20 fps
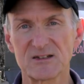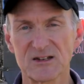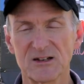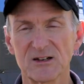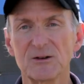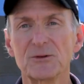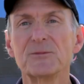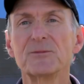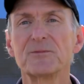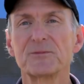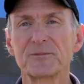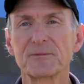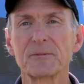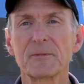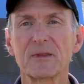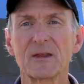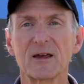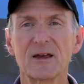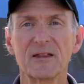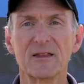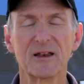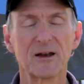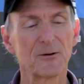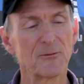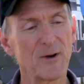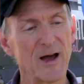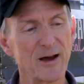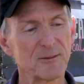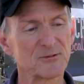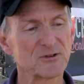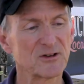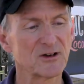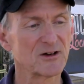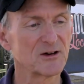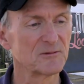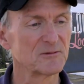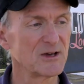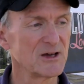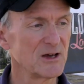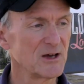too, and then it wraps up.